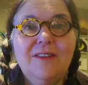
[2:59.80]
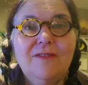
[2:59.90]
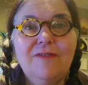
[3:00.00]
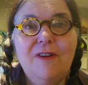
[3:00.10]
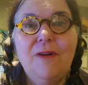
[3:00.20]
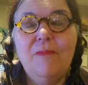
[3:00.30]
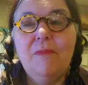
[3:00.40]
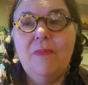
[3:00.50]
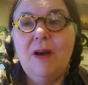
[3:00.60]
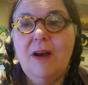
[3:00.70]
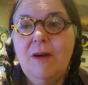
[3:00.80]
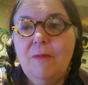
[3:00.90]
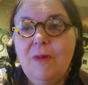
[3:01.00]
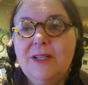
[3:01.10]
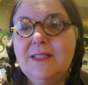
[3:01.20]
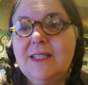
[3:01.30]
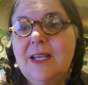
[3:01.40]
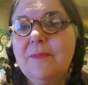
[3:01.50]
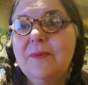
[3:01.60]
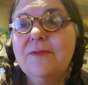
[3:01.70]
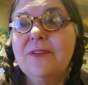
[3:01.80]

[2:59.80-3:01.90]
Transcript: from one type of